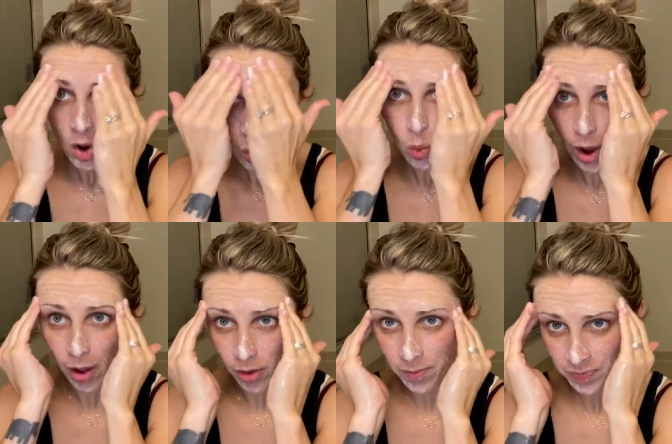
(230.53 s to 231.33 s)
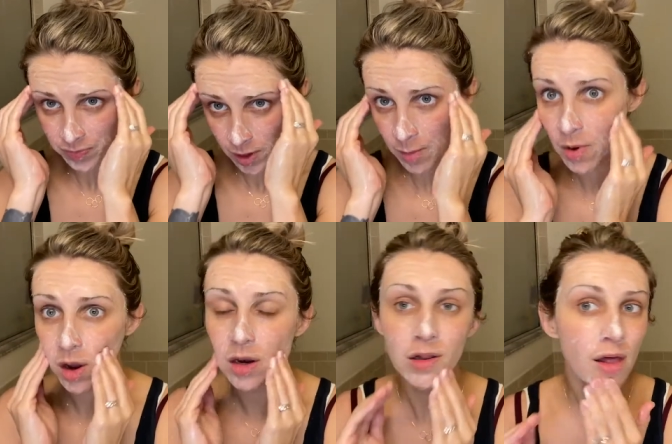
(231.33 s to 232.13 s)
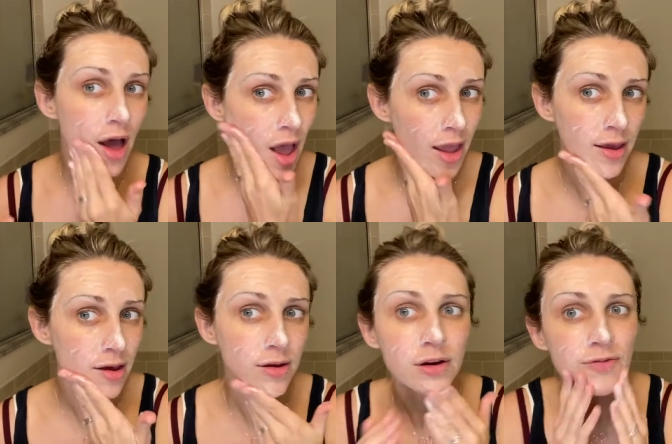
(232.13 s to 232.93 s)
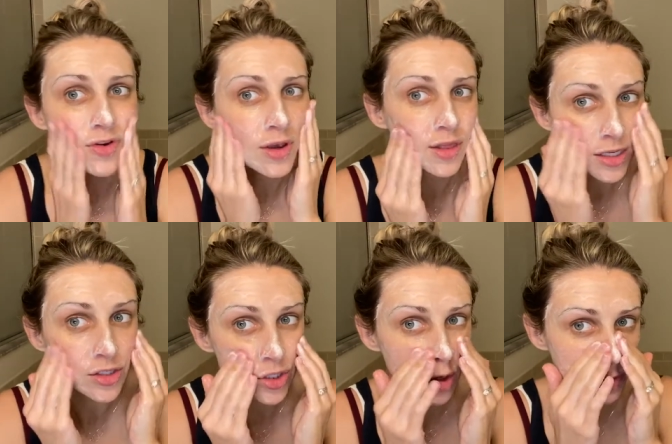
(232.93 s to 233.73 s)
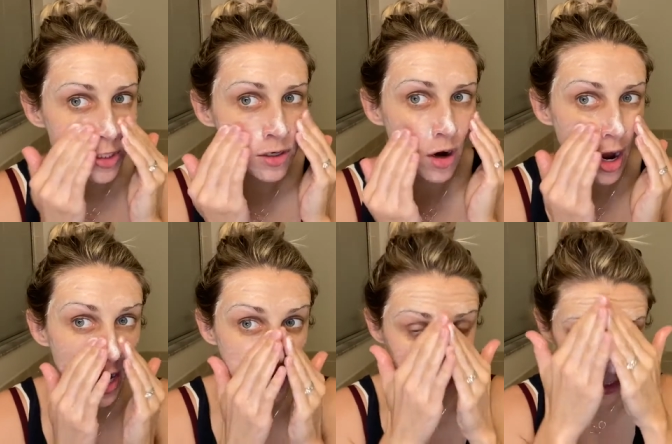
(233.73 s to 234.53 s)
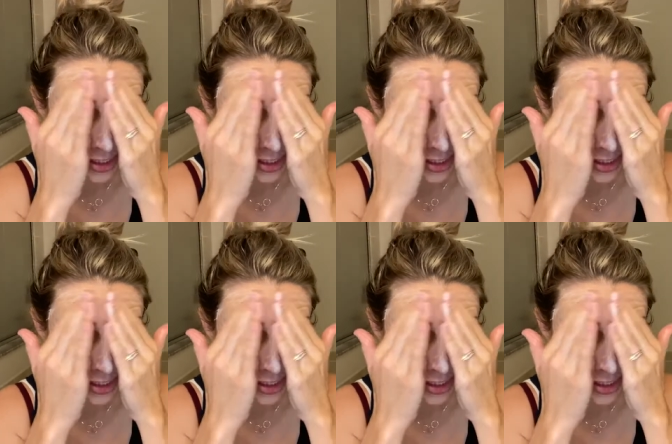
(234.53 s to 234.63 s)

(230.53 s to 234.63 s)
Well, I'm not gonna lie, if you get these soaps in your eyes,